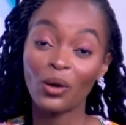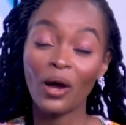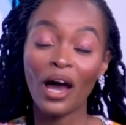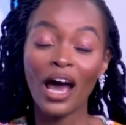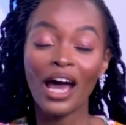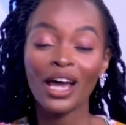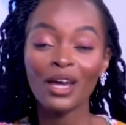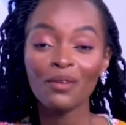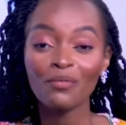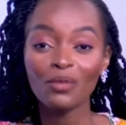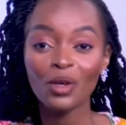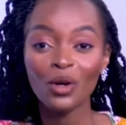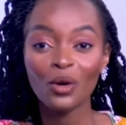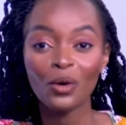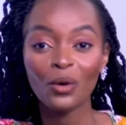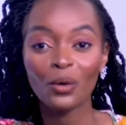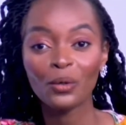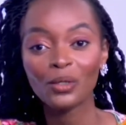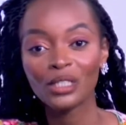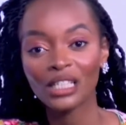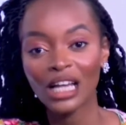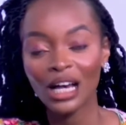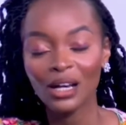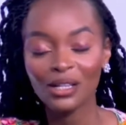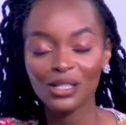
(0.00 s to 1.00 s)
I am your
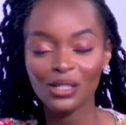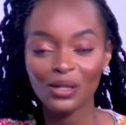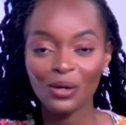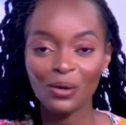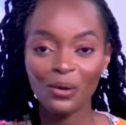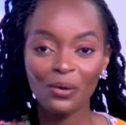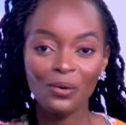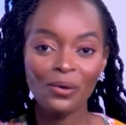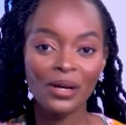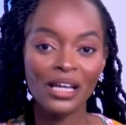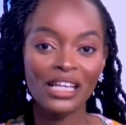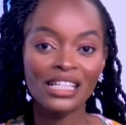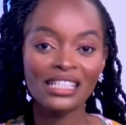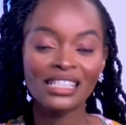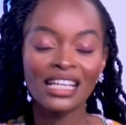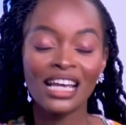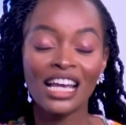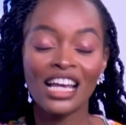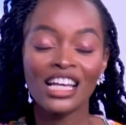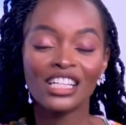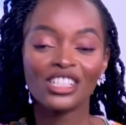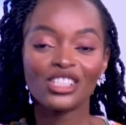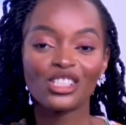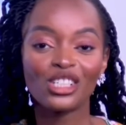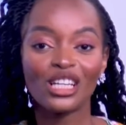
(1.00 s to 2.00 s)
host, as always,
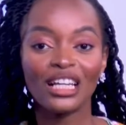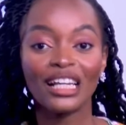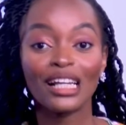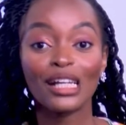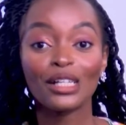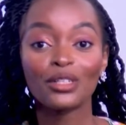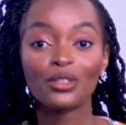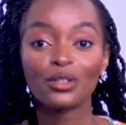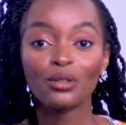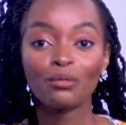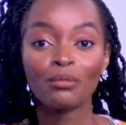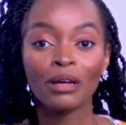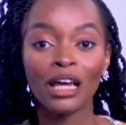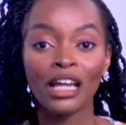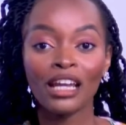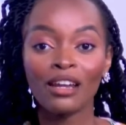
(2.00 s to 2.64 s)
Sheila Juma,